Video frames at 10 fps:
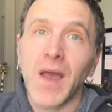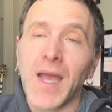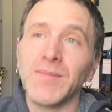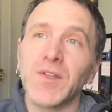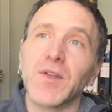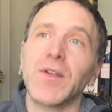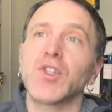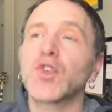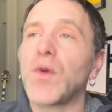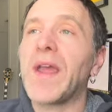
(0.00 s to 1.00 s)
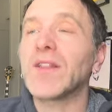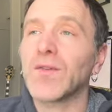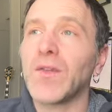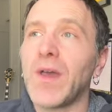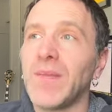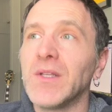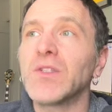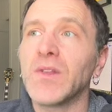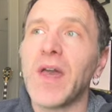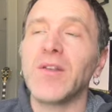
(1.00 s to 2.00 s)
I'm just going to transfer them
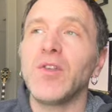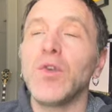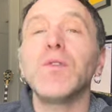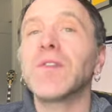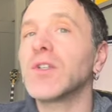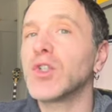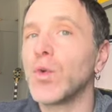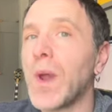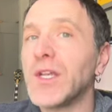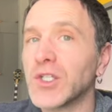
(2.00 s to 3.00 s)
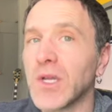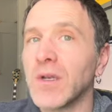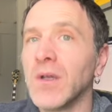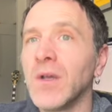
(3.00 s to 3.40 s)
into that new situation.